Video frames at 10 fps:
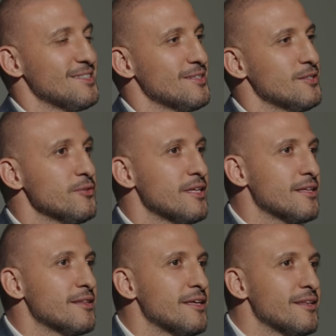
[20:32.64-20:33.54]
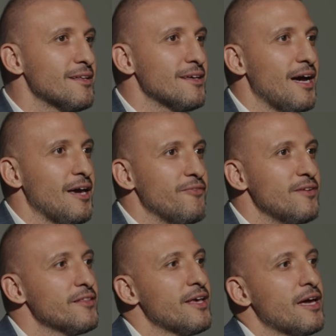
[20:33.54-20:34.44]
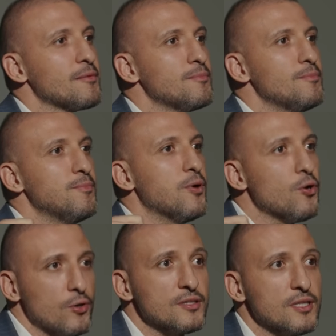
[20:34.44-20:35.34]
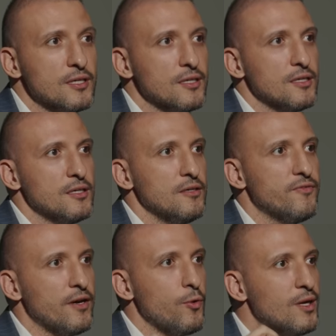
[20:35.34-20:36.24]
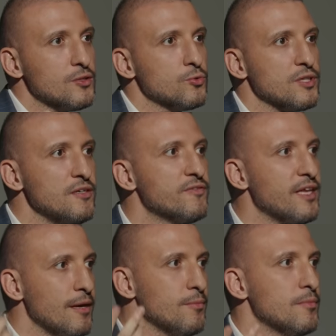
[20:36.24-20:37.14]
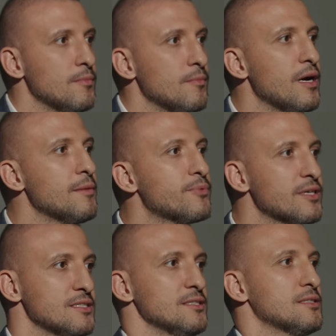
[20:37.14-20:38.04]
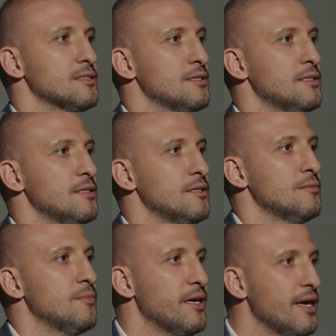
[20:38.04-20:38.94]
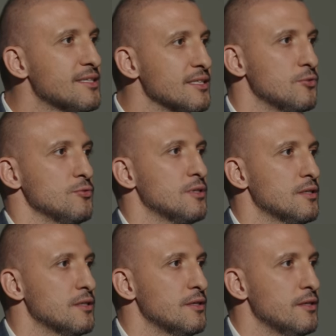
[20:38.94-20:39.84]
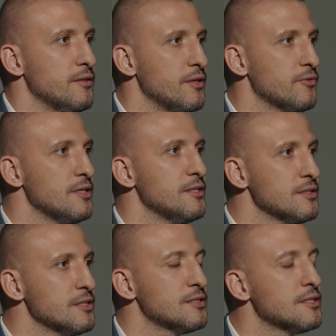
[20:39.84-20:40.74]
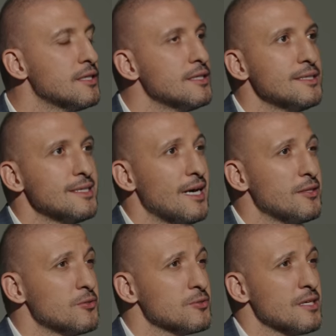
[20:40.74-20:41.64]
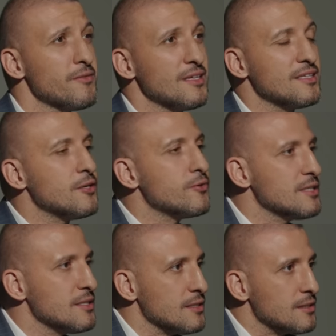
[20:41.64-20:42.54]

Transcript: No, I feel they are bored if I want to give them my presence, yeah. My attitude. They really need, I don't know, something theoretic.